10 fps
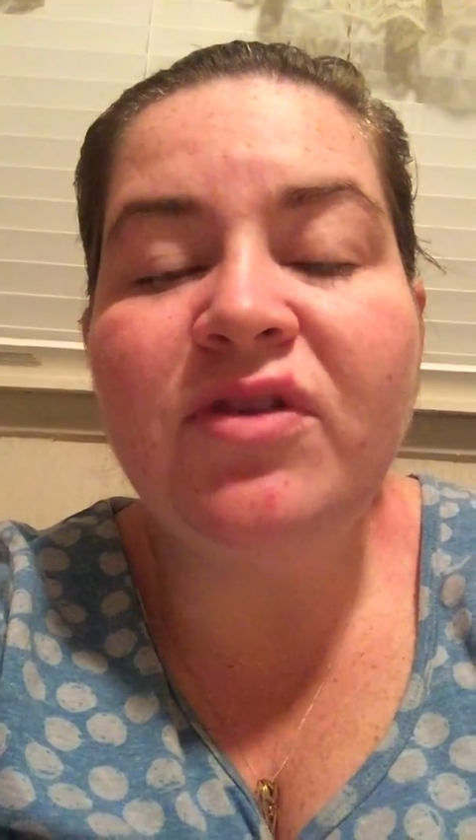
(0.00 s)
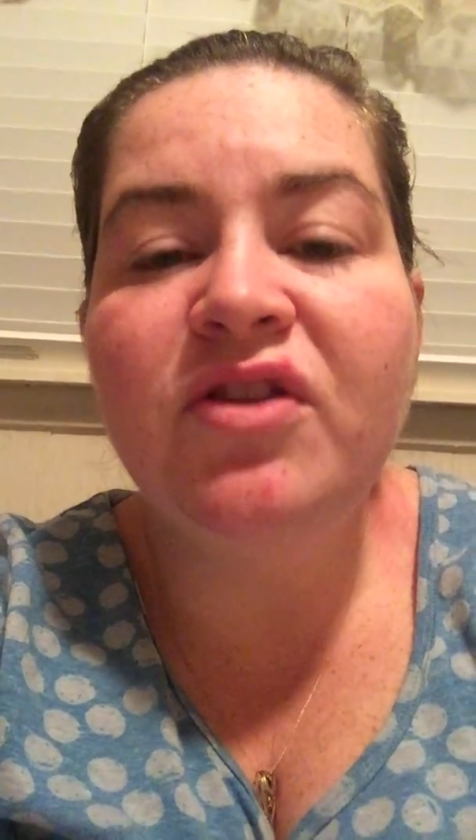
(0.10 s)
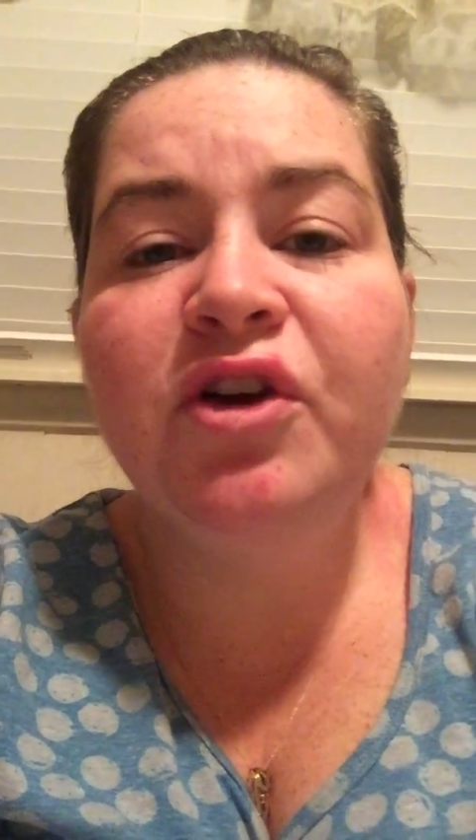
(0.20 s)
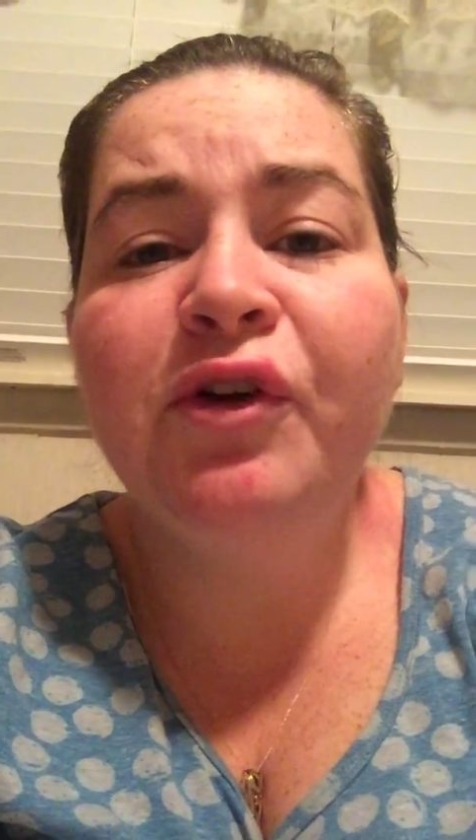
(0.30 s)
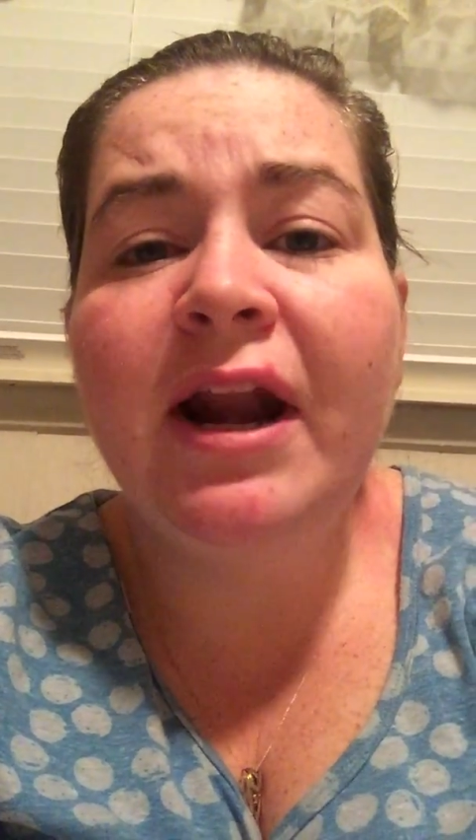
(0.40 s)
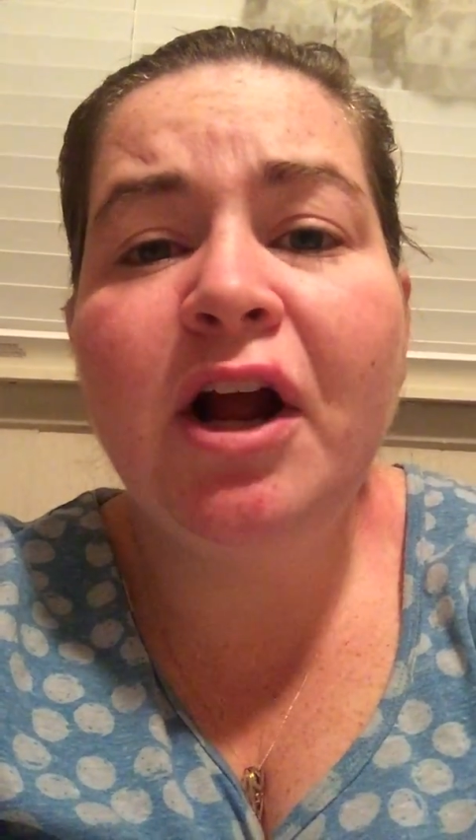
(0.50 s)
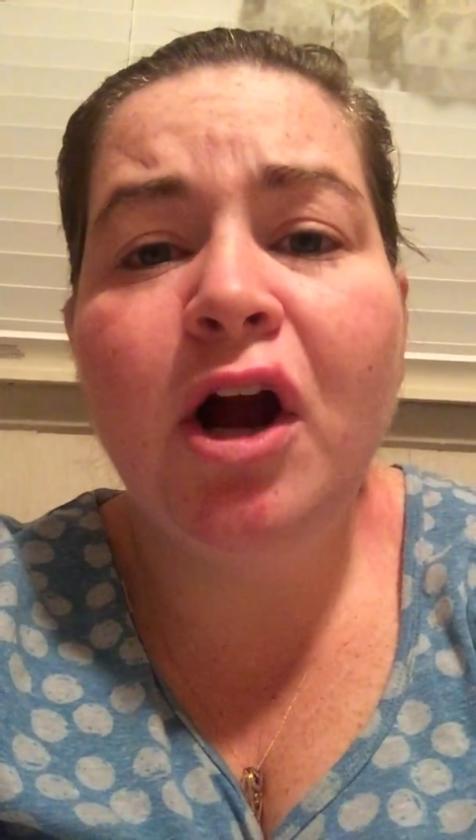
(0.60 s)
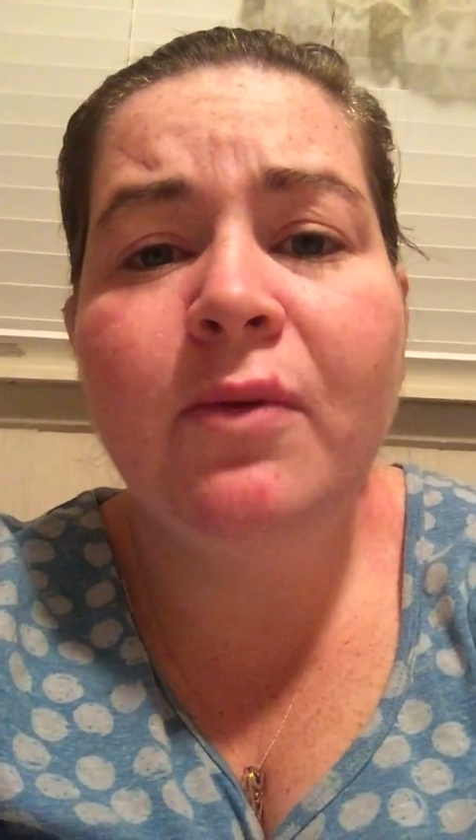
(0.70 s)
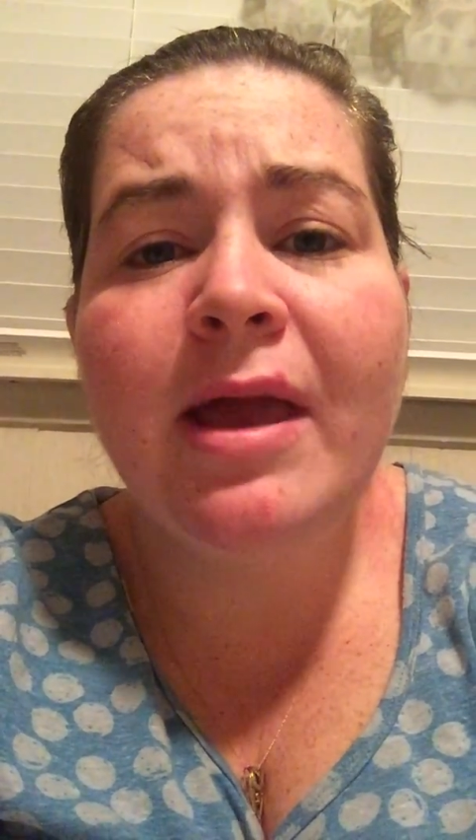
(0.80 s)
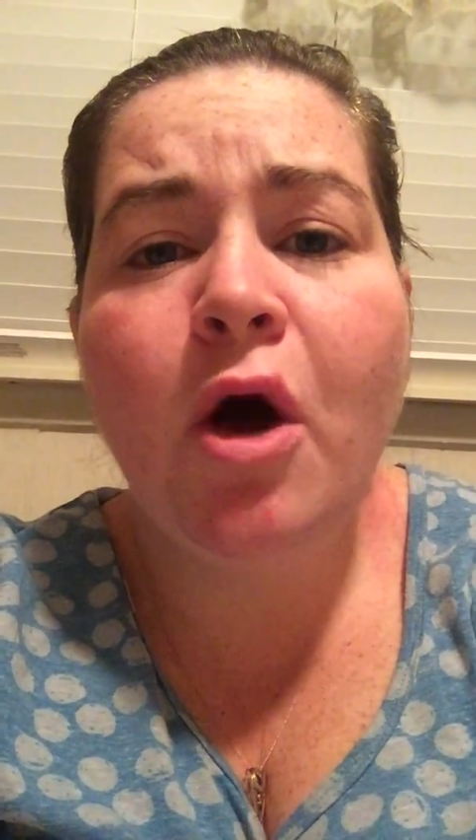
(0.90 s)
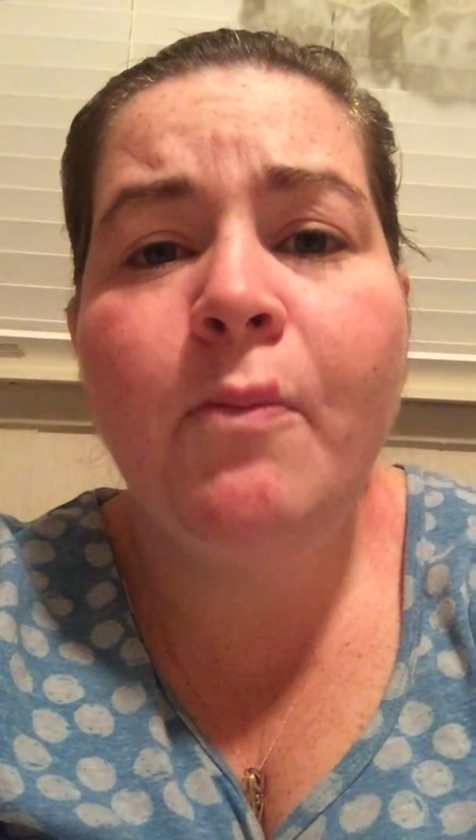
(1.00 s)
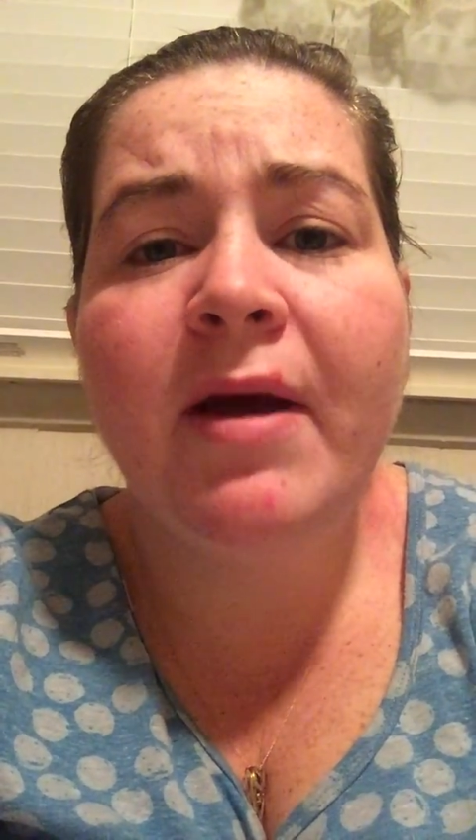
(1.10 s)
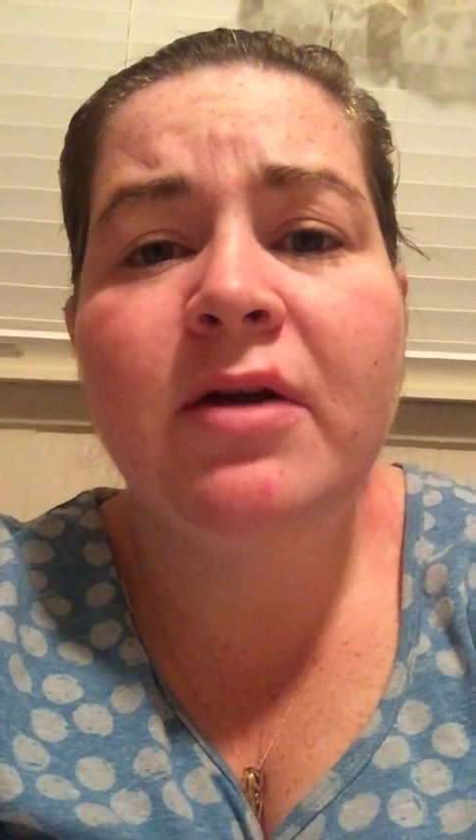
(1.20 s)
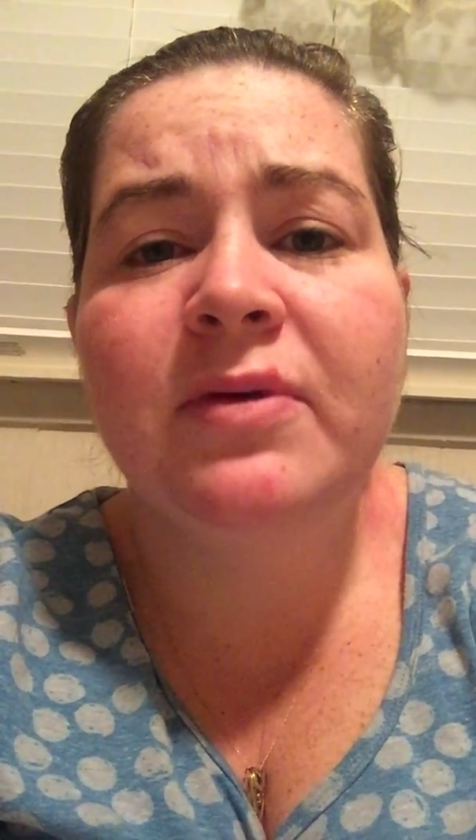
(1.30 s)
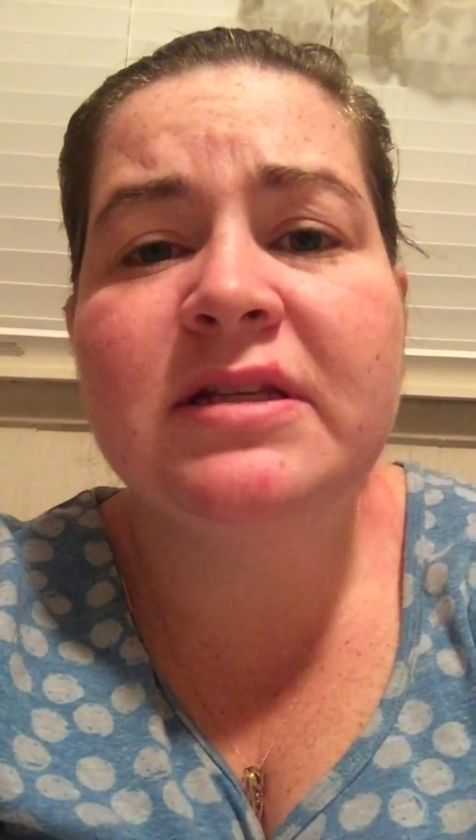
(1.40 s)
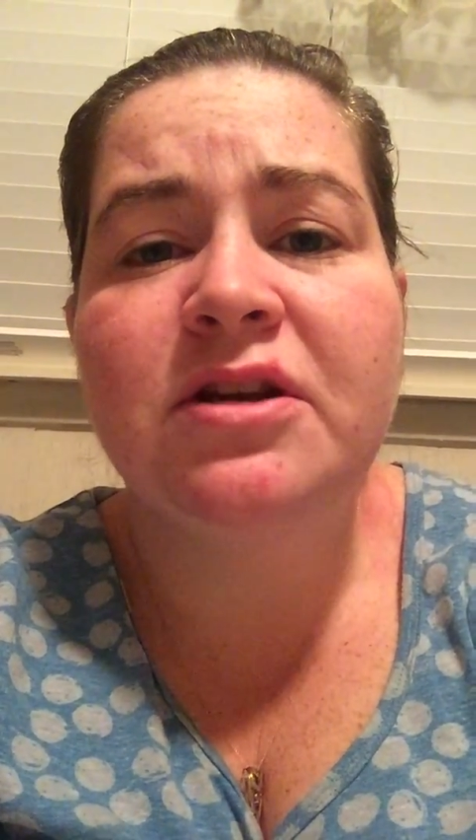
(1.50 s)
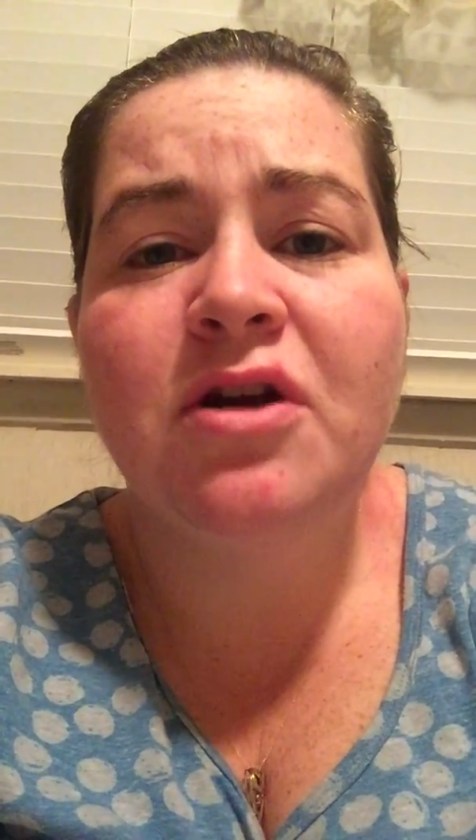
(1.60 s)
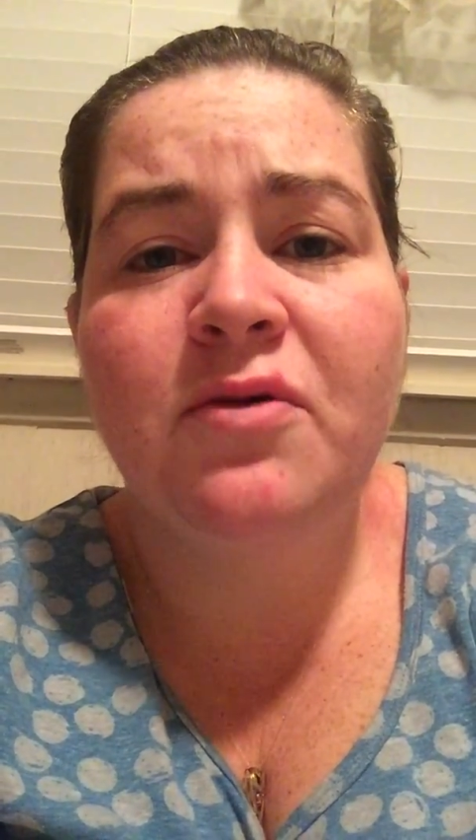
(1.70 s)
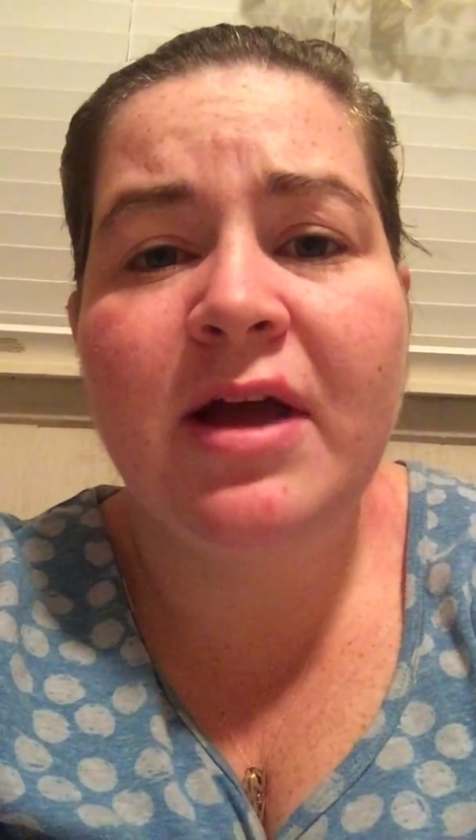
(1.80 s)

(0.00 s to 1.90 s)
the credit card we opened was a no